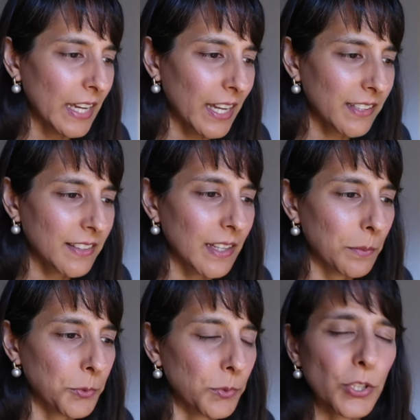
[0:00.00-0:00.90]
eighth
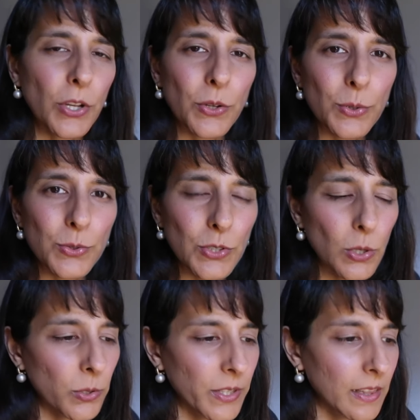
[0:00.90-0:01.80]
April, total
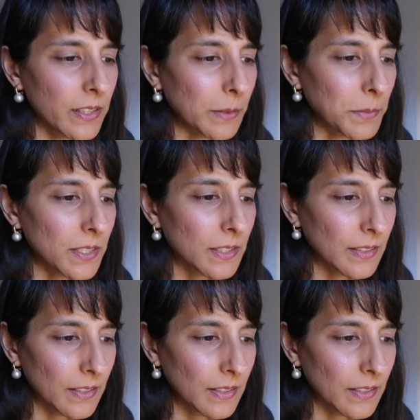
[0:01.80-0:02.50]
solar eclipse.